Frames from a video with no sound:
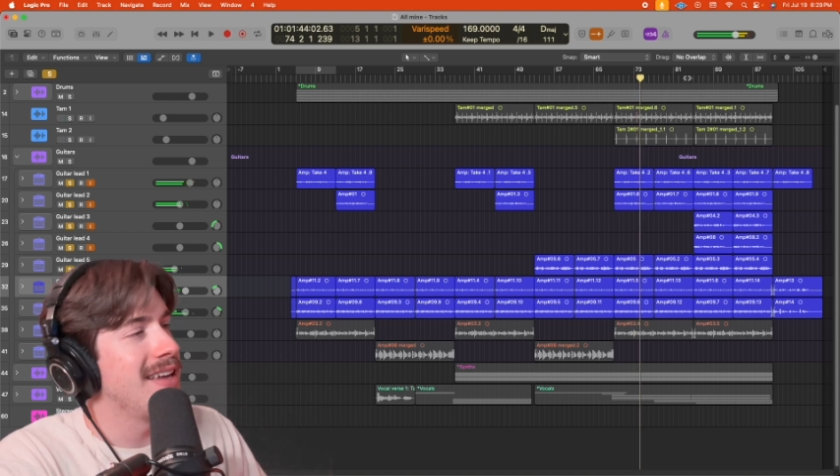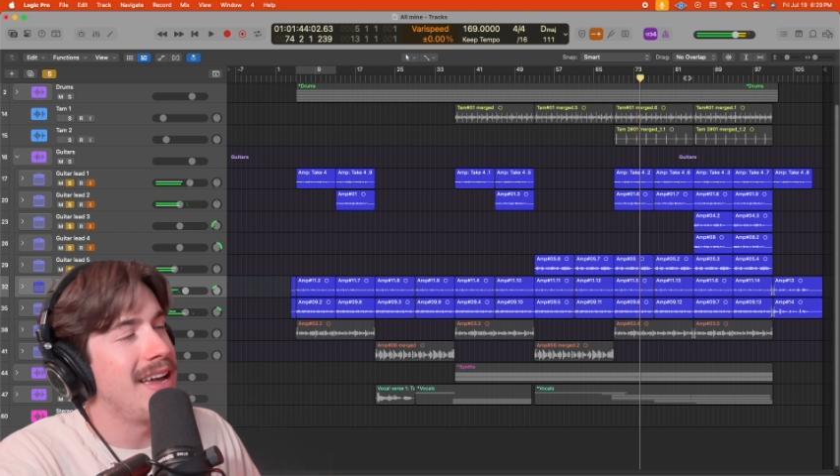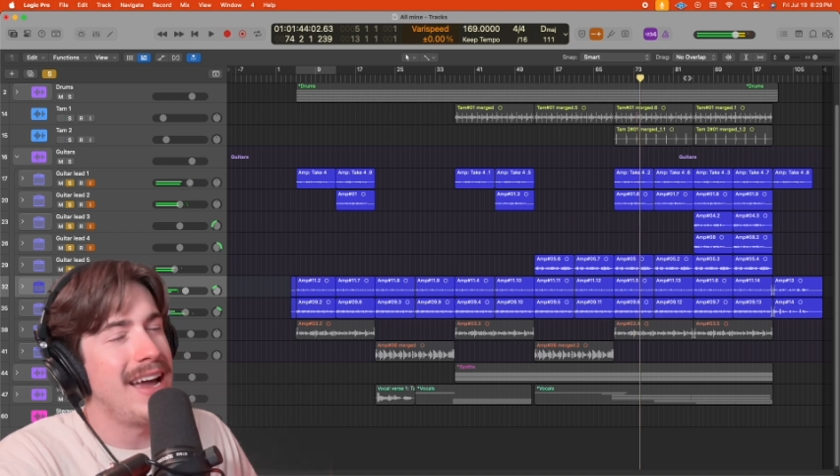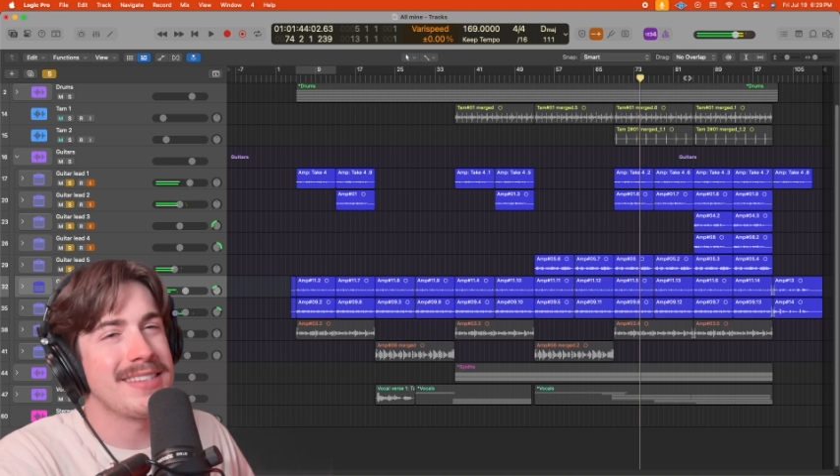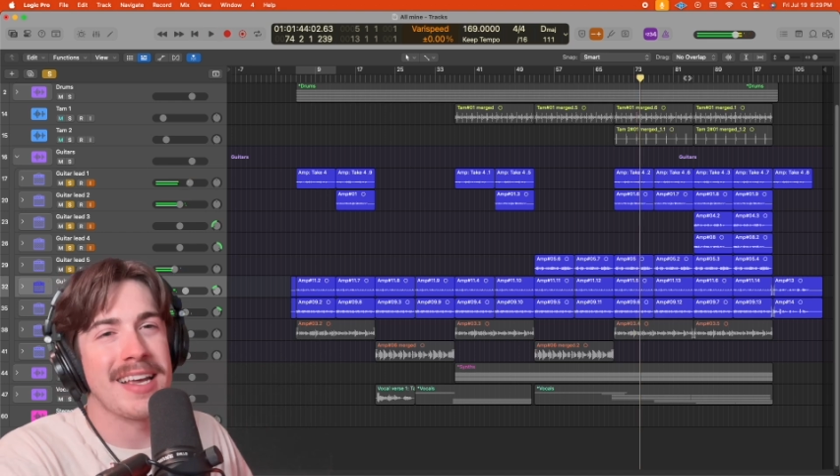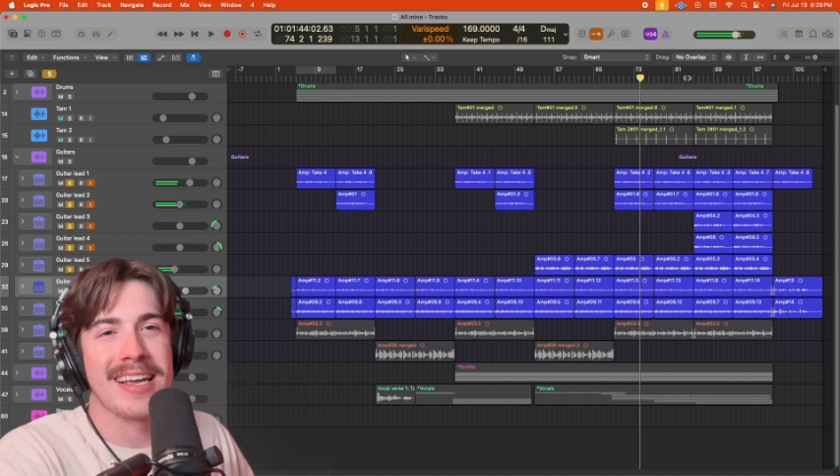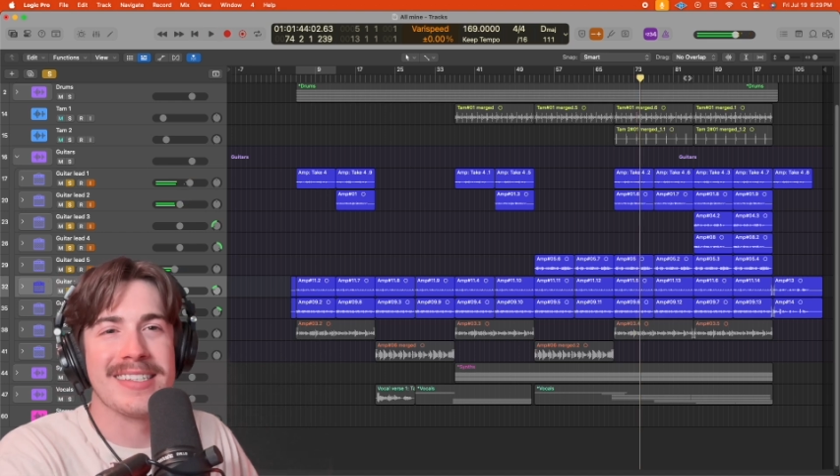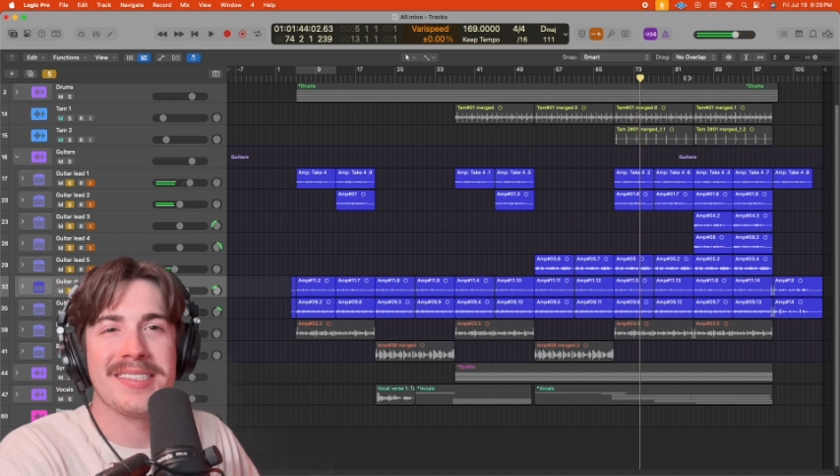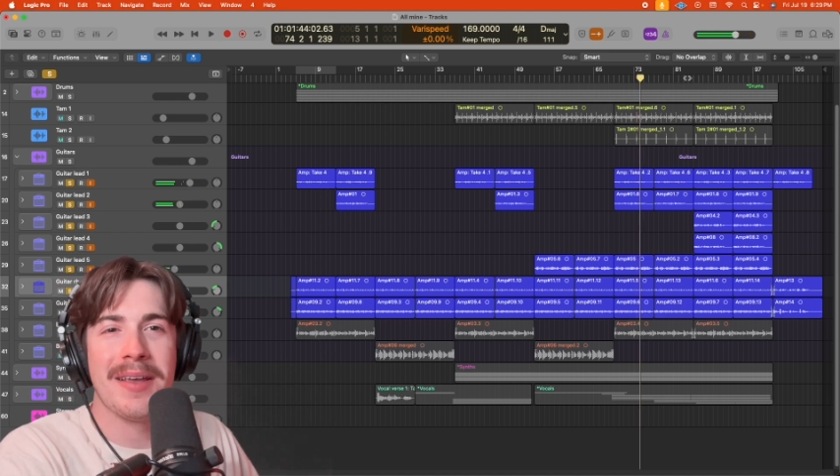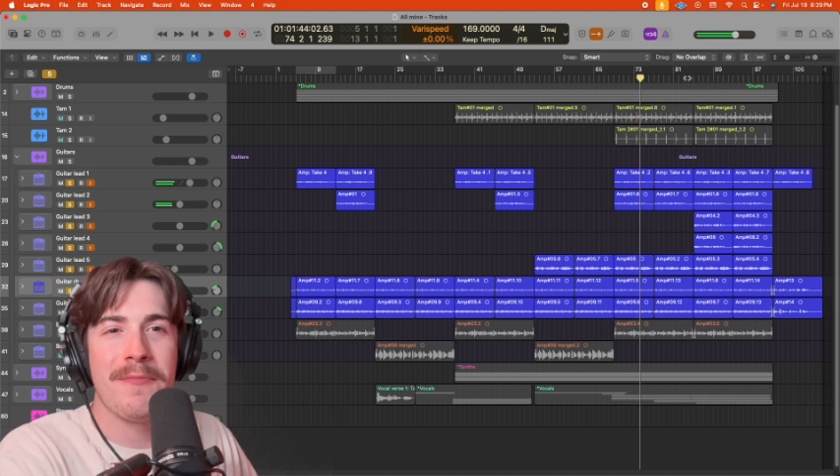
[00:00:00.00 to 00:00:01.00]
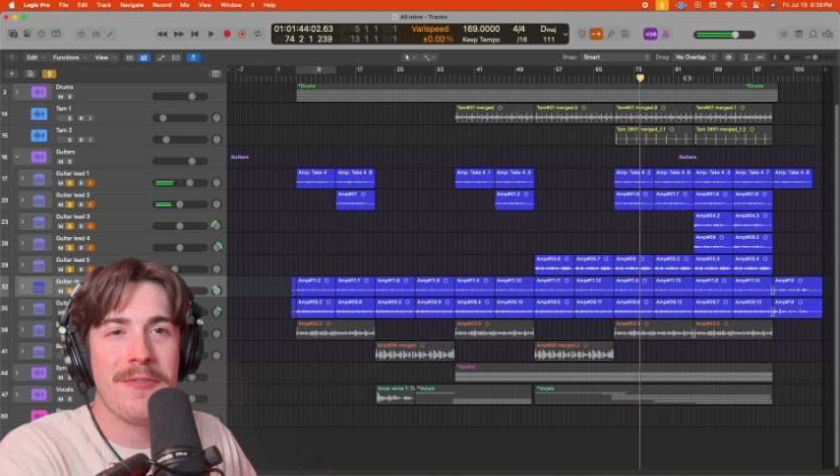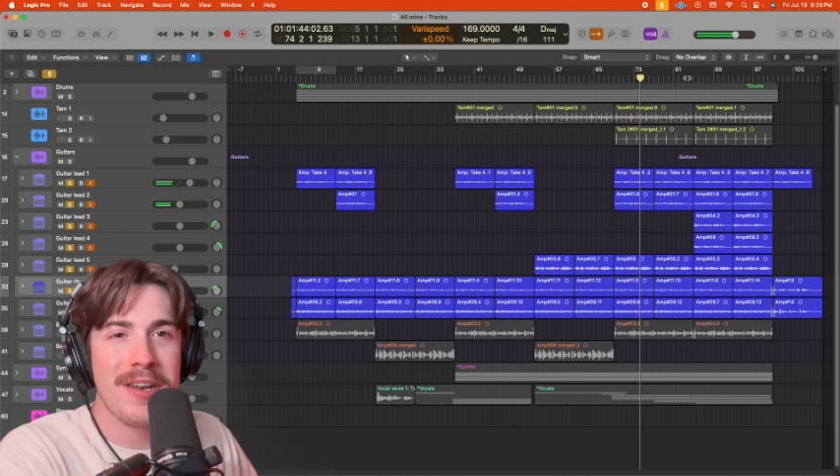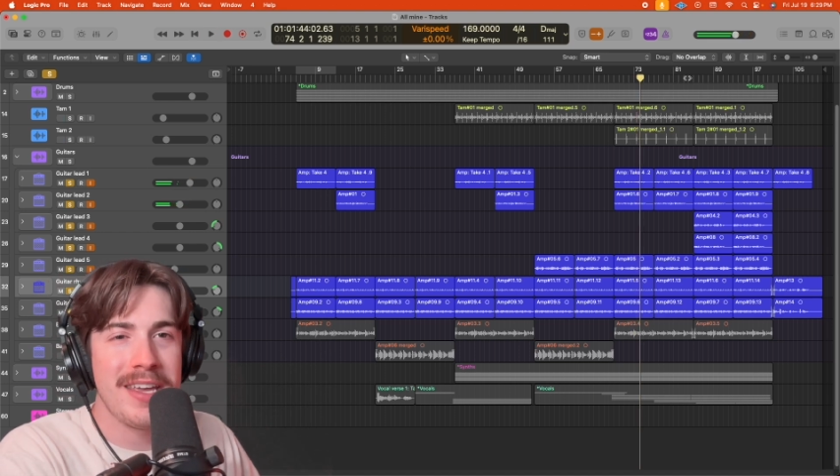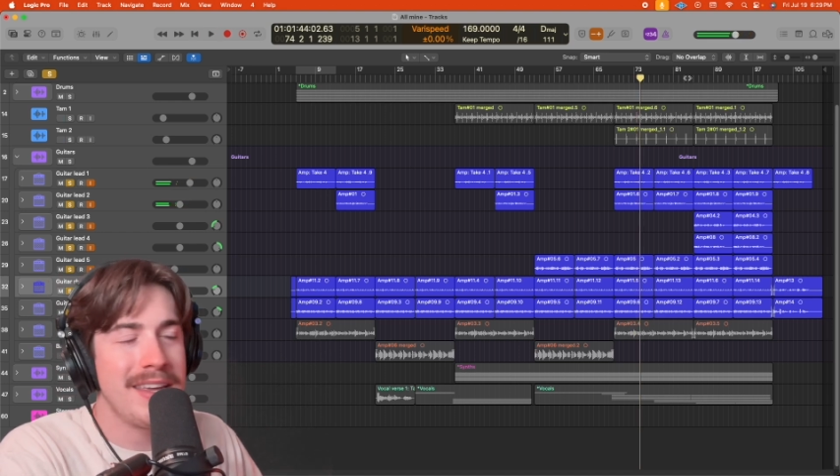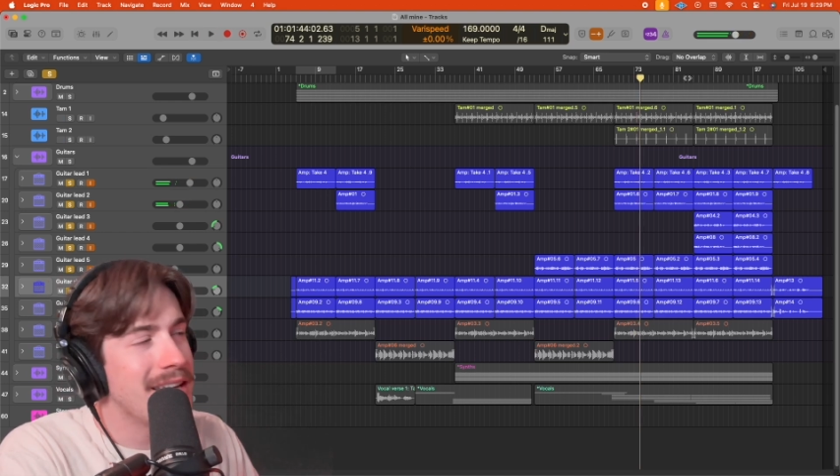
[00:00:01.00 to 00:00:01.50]
It's like a
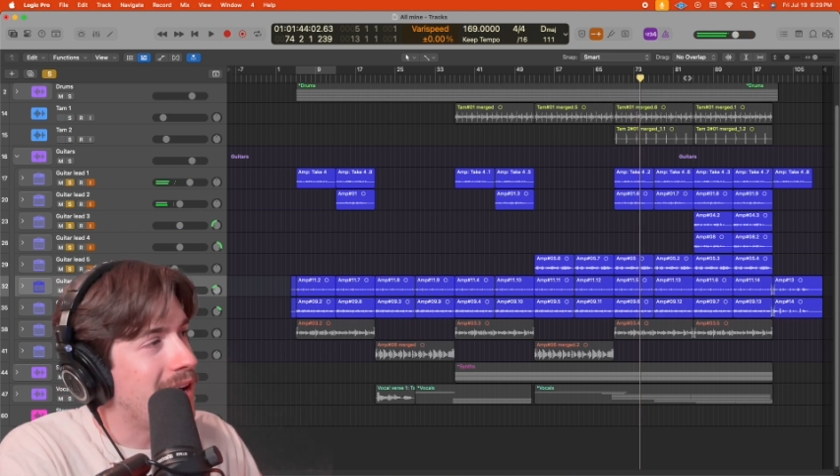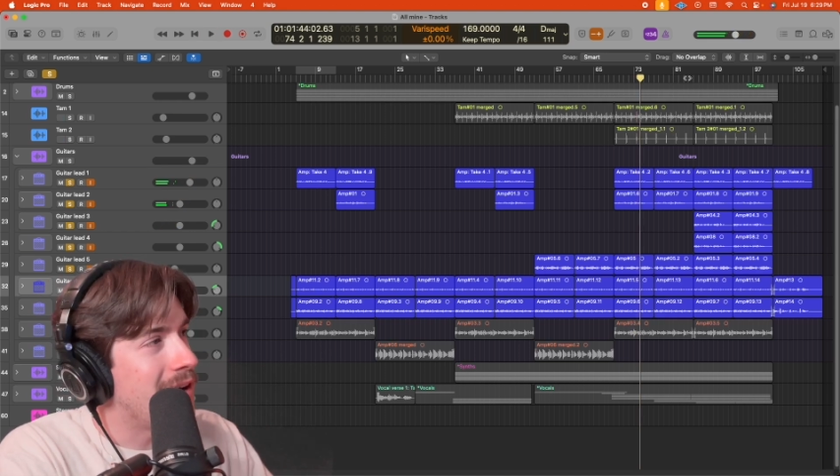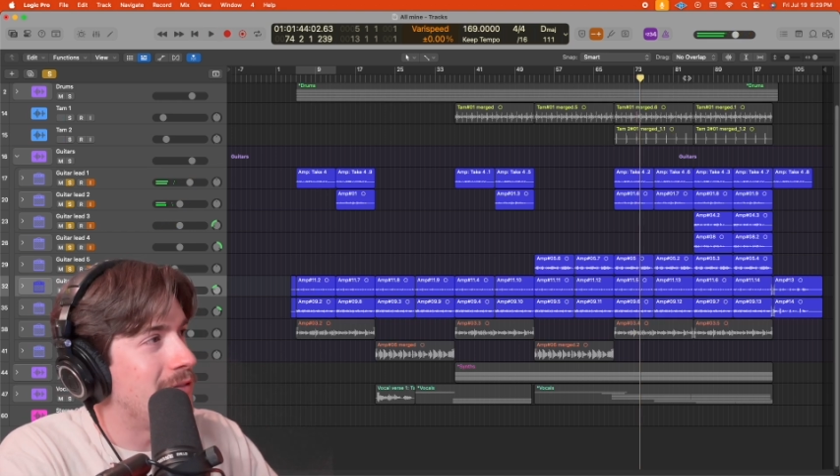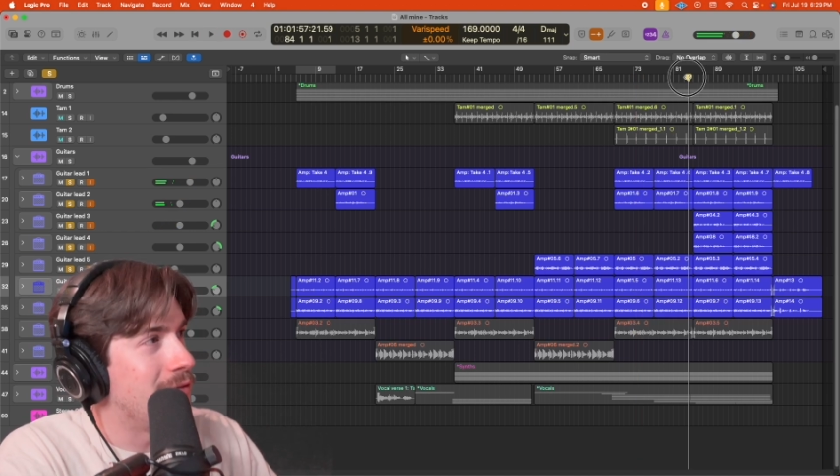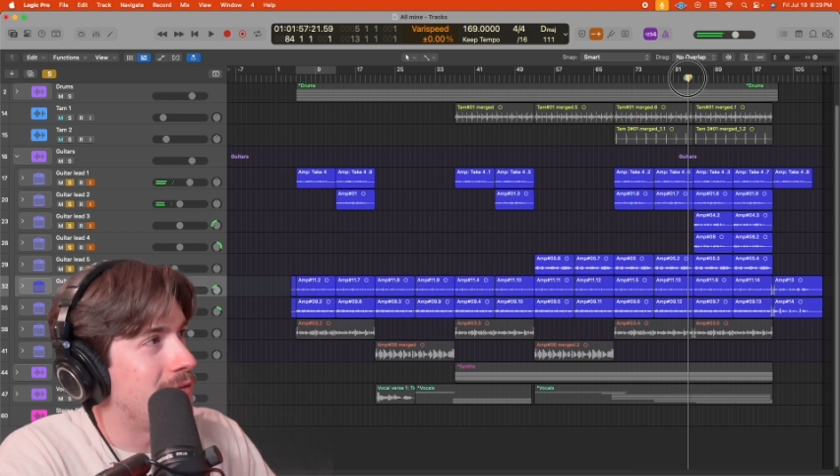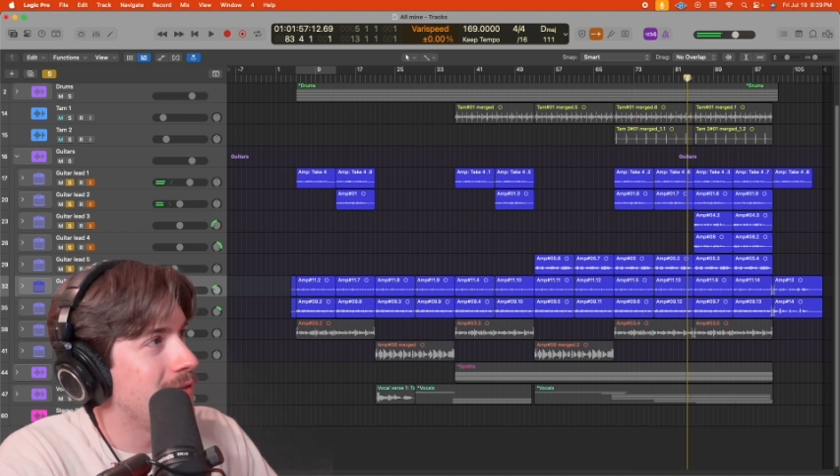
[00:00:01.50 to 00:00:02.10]
symphony of